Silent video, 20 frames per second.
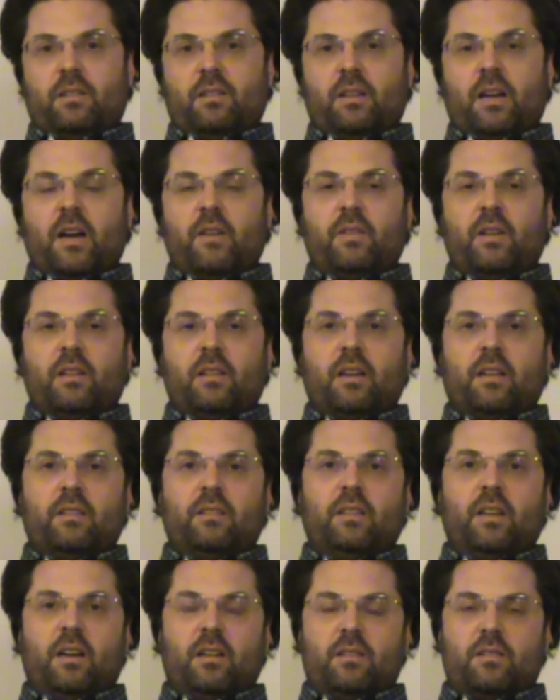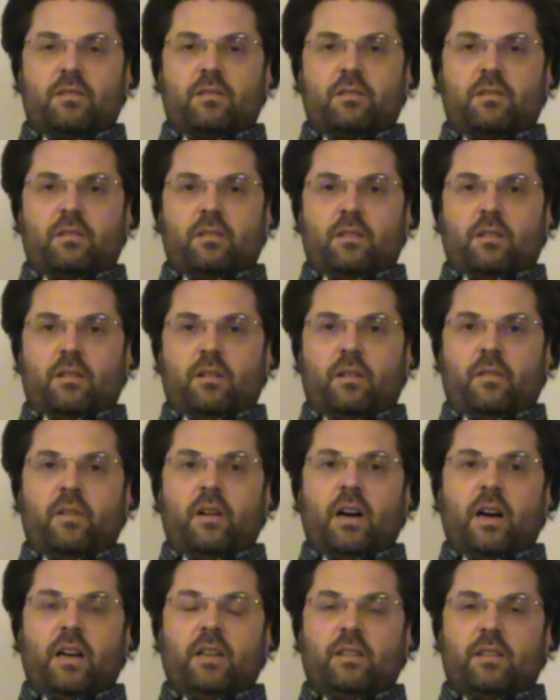having that dance of
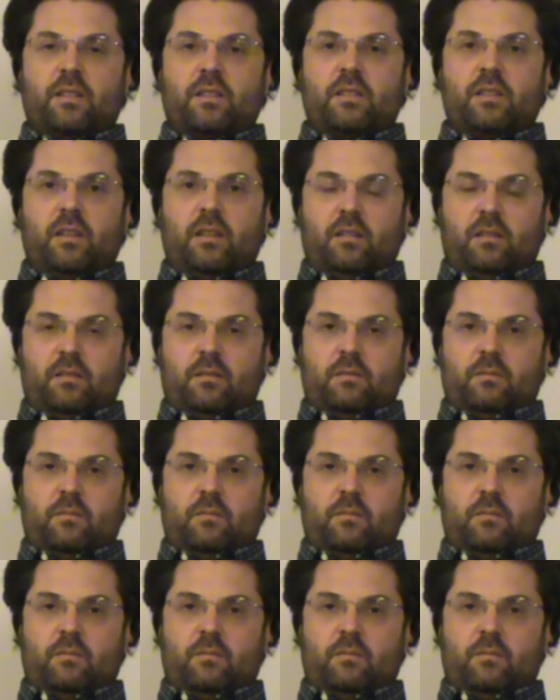hide and seek.